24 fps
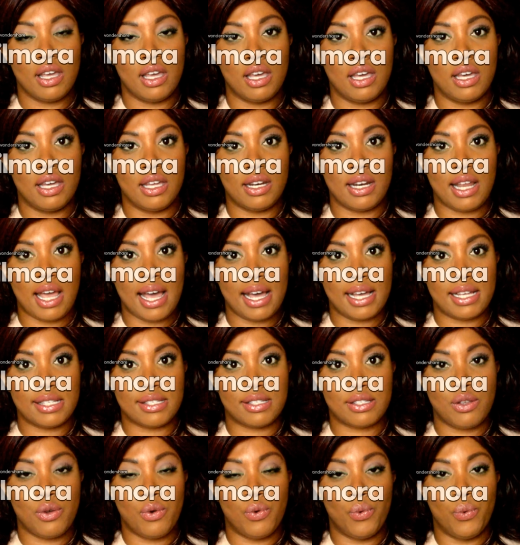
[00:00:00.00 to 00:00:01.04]
and
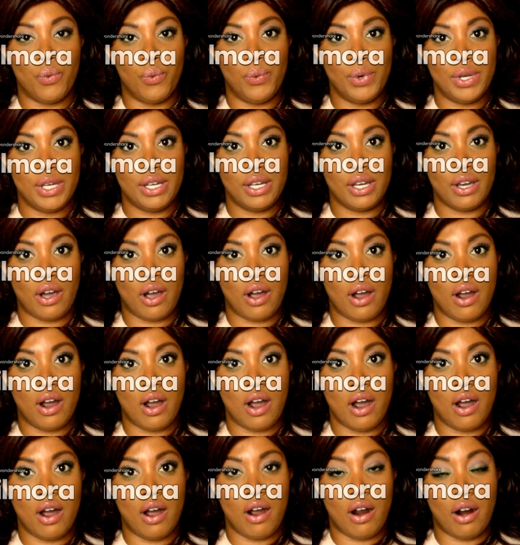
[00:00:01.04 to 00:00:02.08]
as we
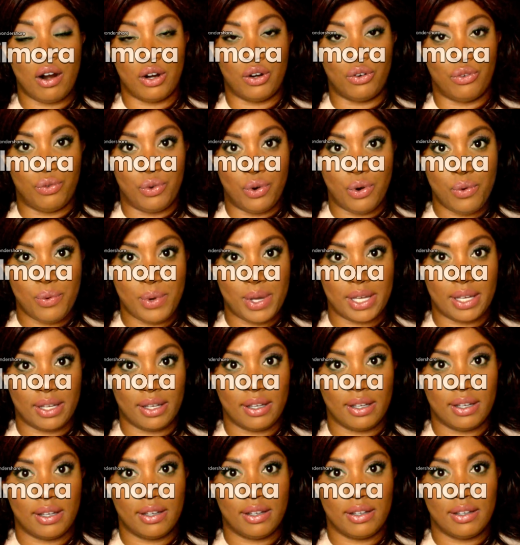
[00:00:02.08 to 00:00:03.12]
are growing
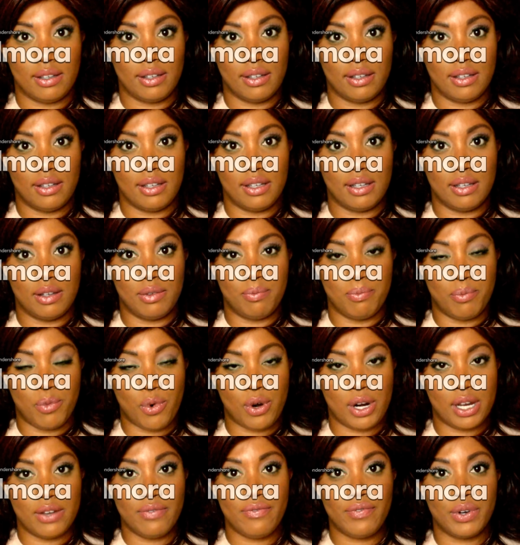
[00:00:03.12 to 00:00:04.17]

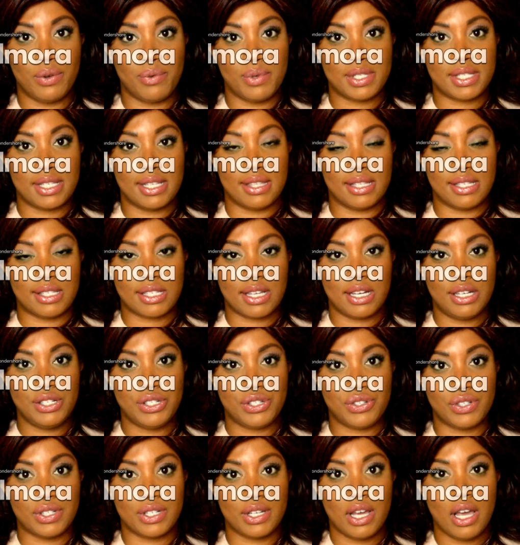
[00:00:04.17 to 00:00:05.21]
more influence in this
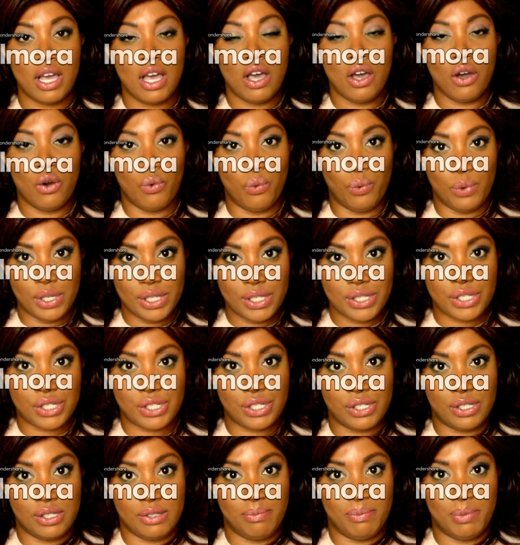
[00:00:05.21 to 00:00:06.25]
country, we
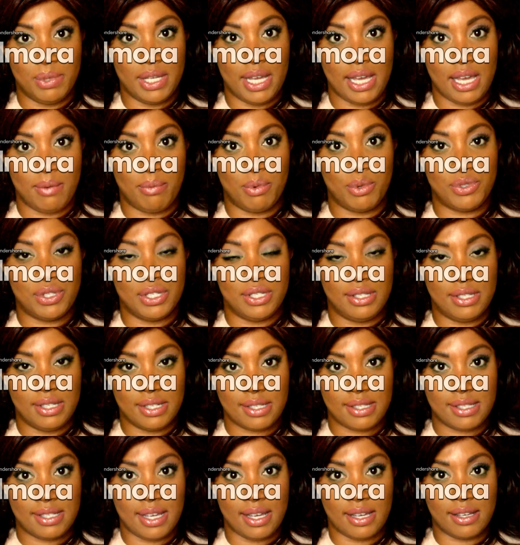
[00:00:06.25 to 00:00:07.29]
should be able to
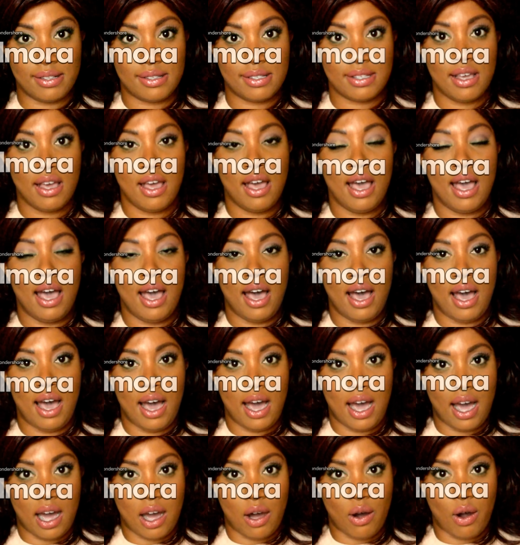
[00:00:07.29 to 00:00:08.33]
dictate
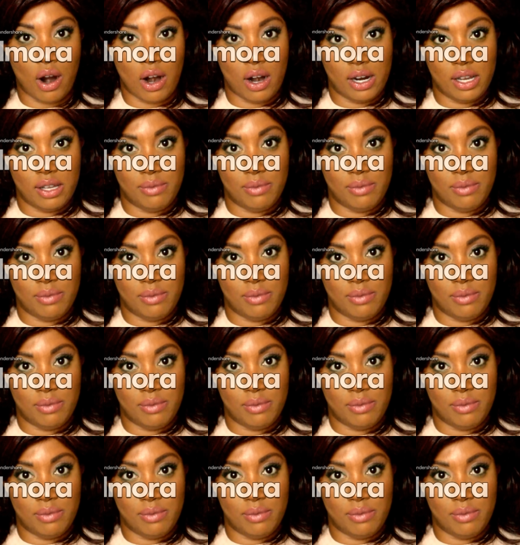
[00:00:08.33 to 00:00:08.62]
how our